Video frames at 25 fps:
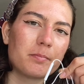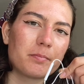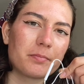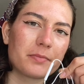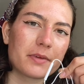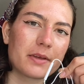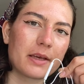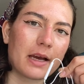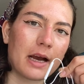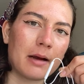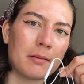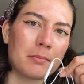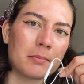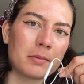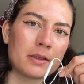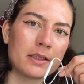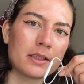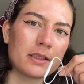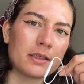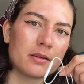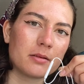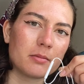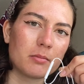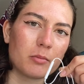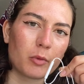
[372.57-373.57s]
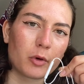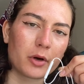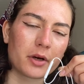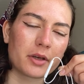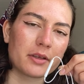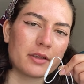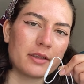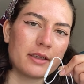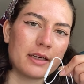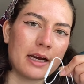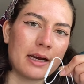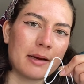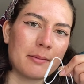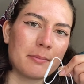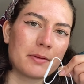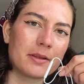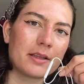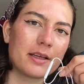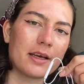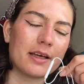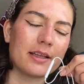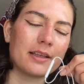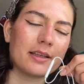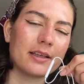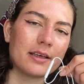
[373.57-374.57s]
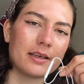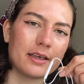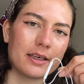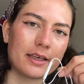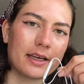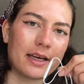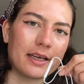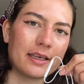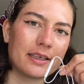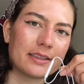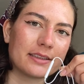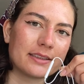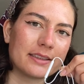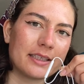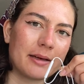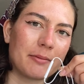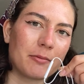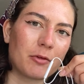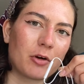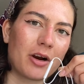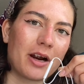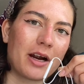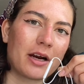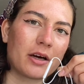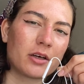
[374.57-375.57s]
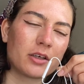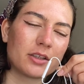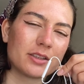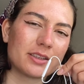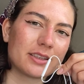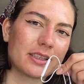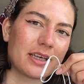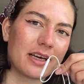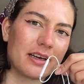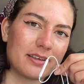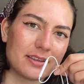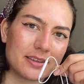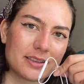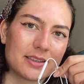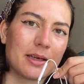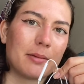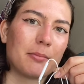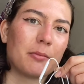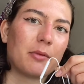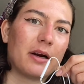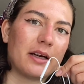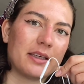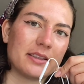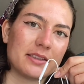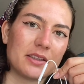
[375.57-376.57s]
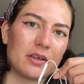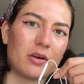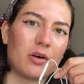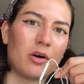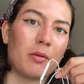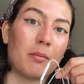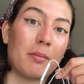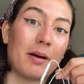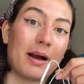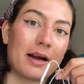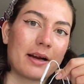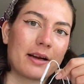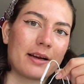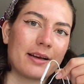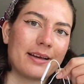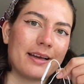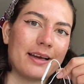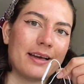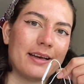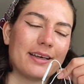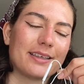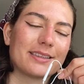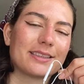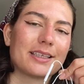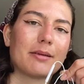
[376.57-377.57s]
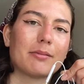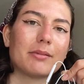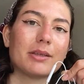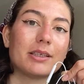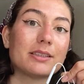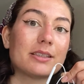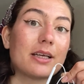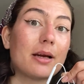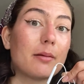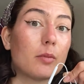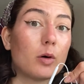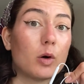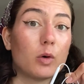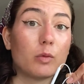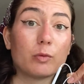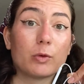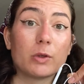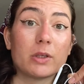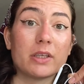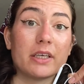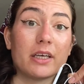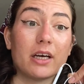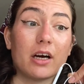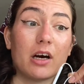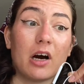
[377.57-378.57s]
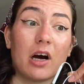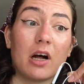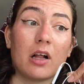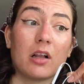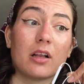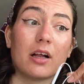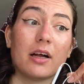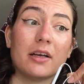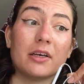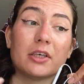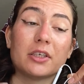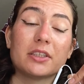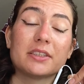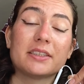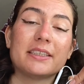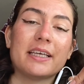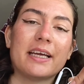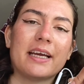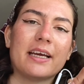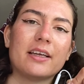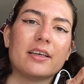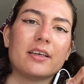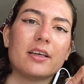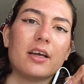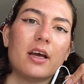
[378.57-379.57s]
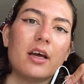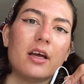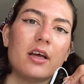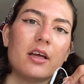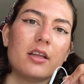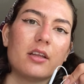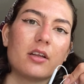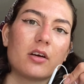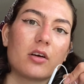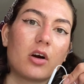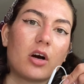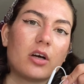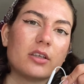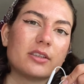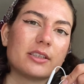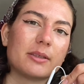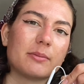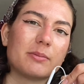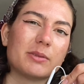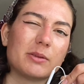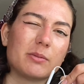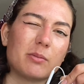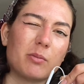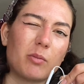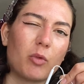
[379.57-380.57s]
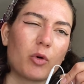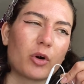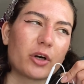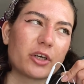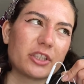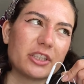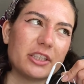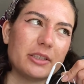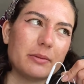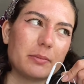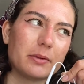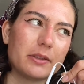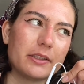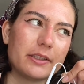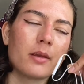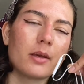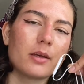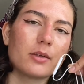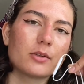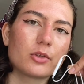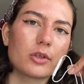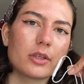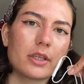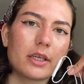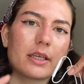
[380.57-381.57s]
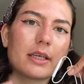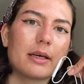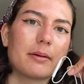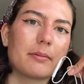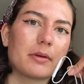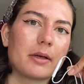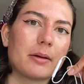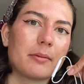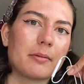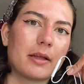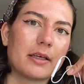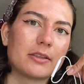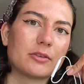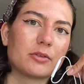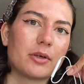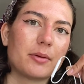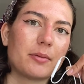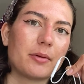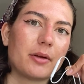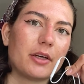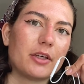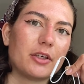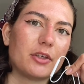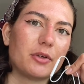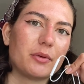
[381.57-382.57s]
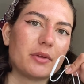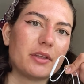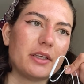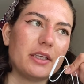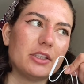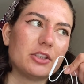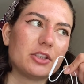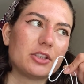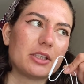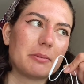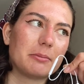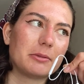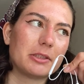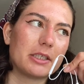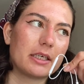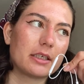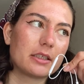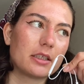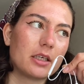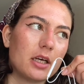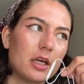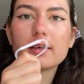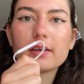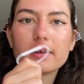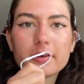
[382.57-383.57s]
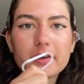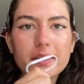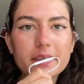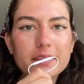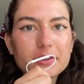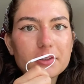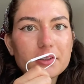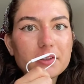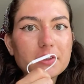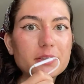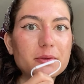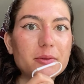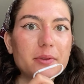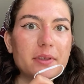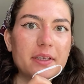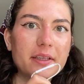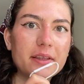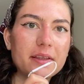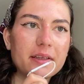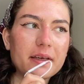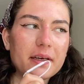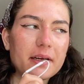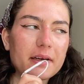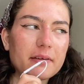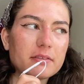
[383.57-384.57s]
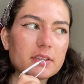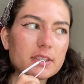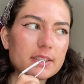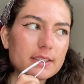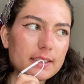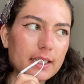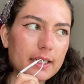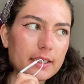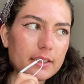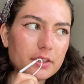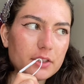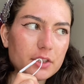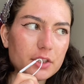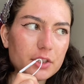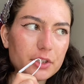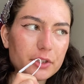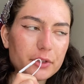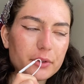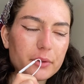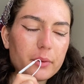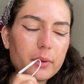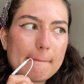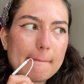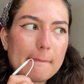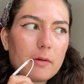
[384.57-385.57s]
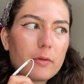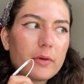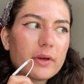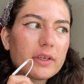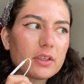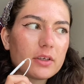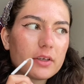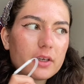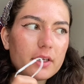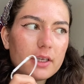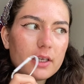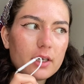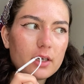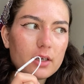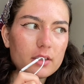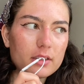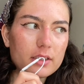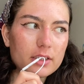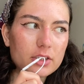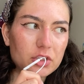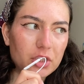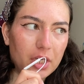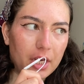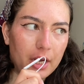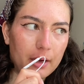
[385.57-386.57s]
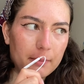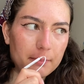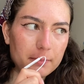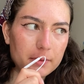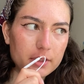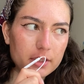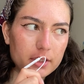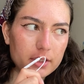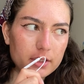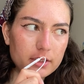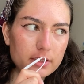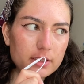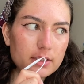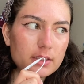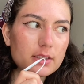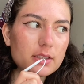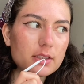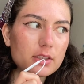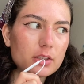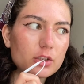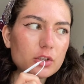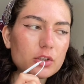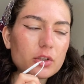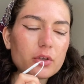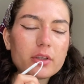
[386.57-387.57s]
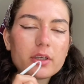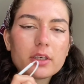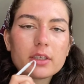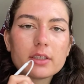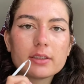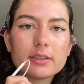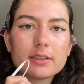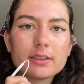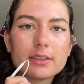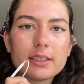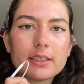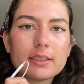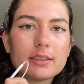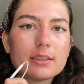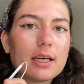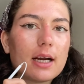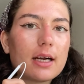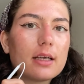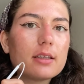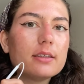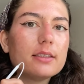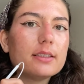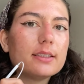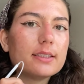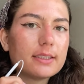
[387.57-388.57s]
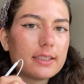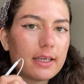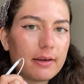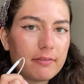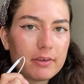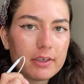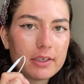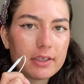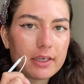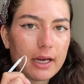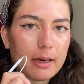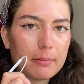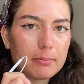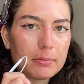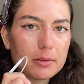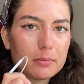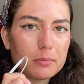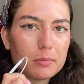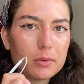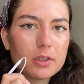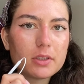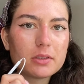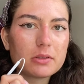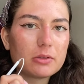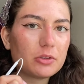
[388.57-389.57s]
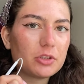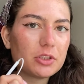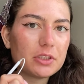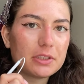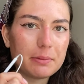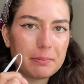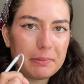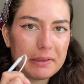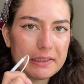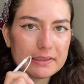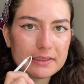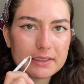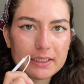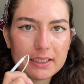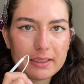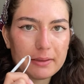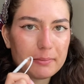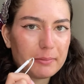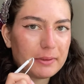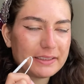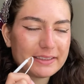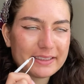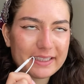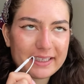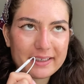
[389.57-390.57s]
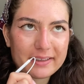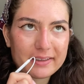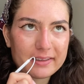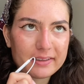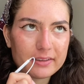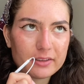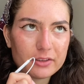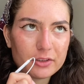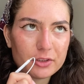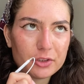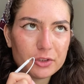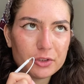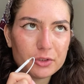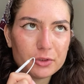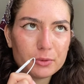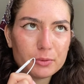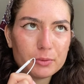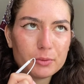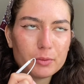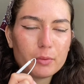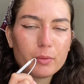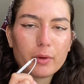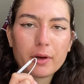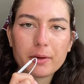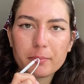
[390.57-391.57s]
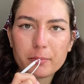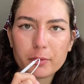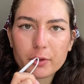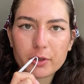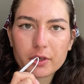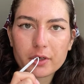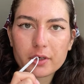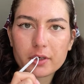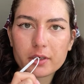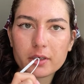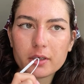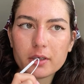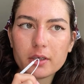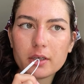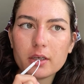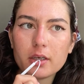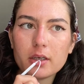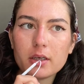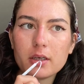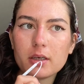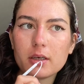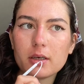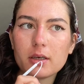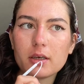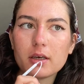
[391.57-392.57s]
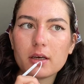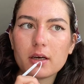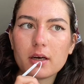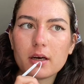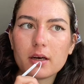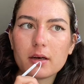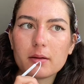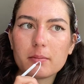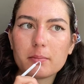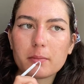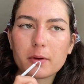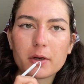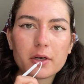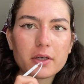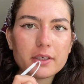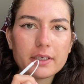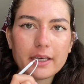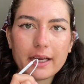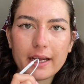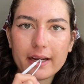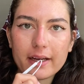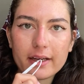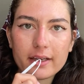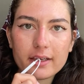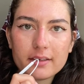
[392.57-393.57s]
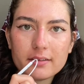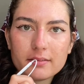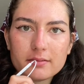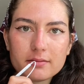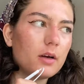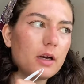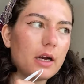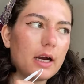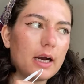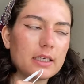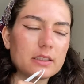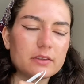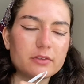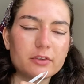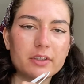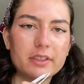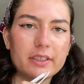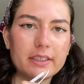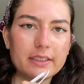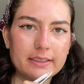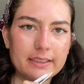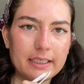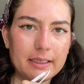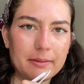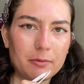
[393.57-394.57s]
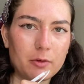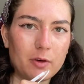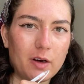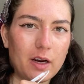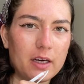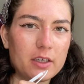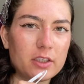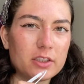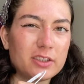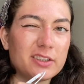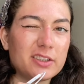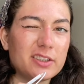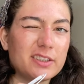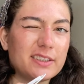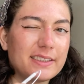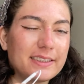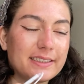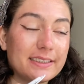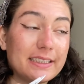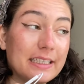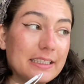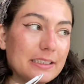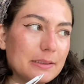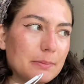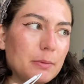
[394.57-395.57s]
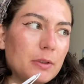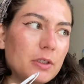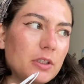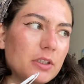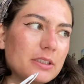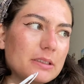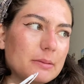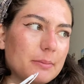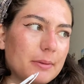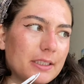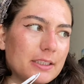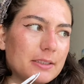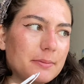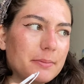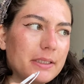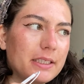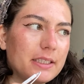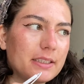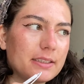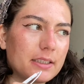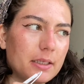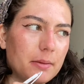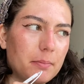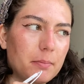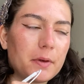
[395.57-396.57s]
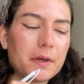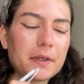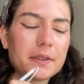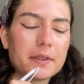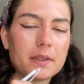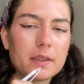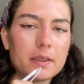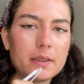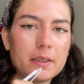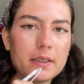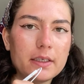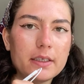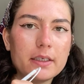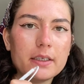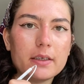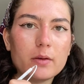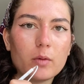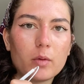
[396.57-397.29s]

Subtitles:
Kaplan more in depth, and then again exam crackers to kind of summarize it all back again, except this time hopefully I'll understand the concepts more deeply. So I think that's what I'm going to do with each subject. Okay, so this is what I think I've decided to do. When looking at the chapters, so there's exactly 7 Kaplan books, which is amazing. It means I could do 1 book per day. As for the exam crackers, there's 6 books, but it's because they put the